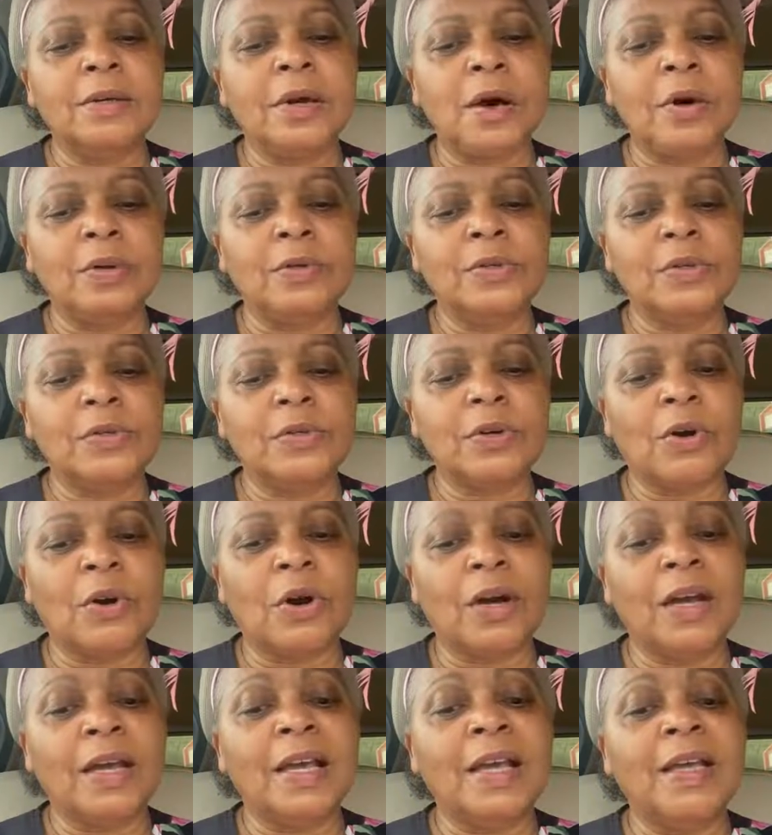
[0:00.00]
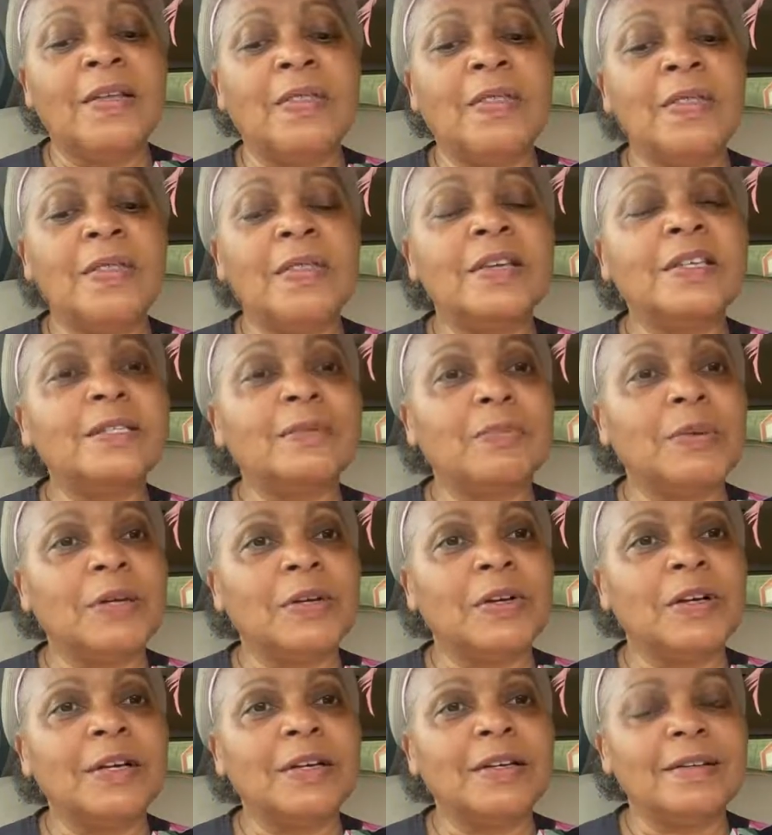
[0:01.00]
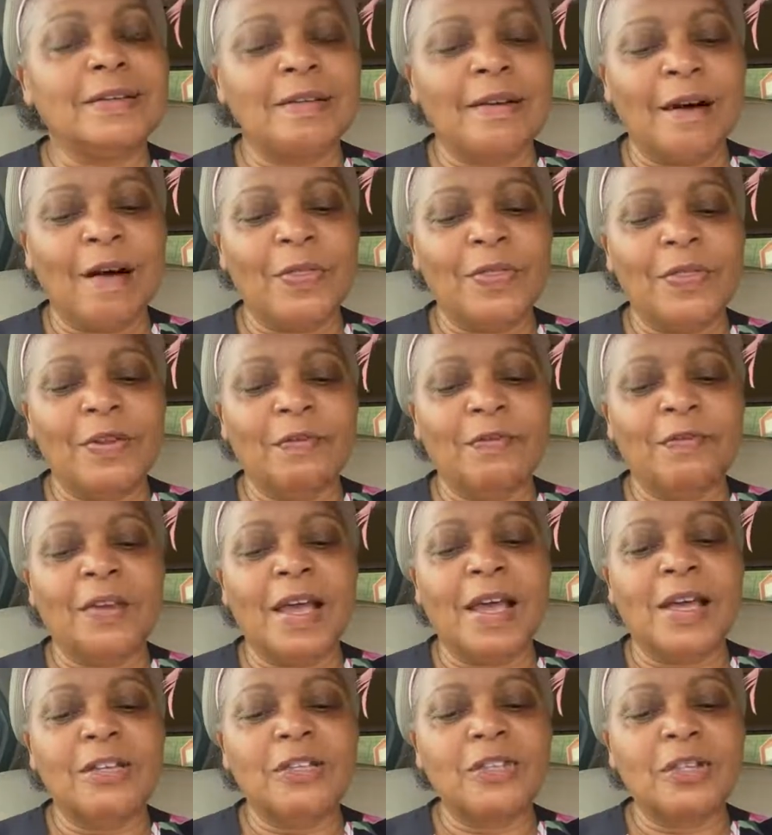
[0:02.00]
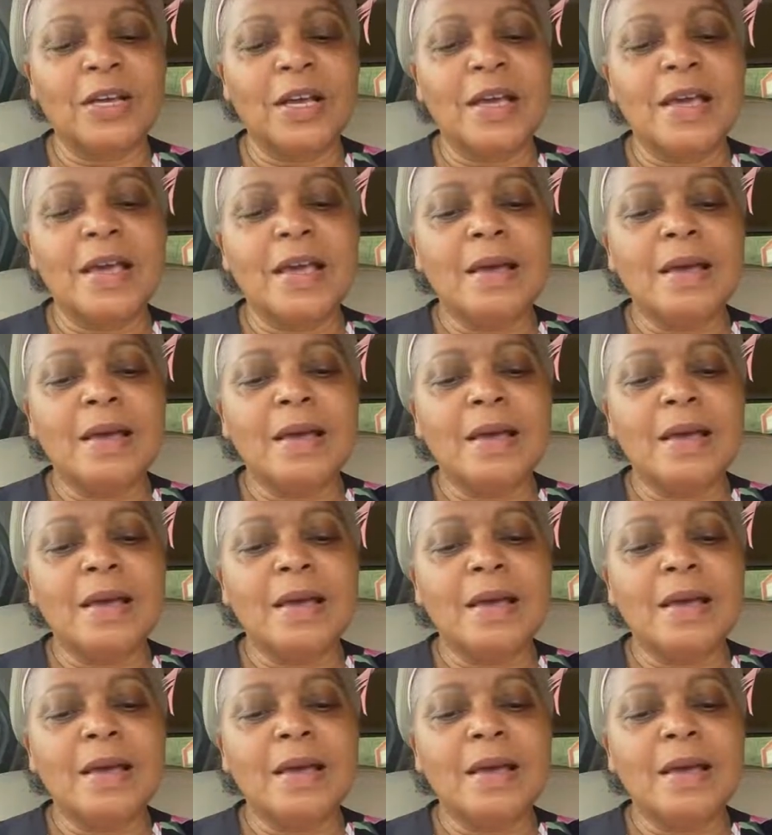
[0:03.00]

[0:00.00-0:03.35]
ghost are in the spirit not the flesh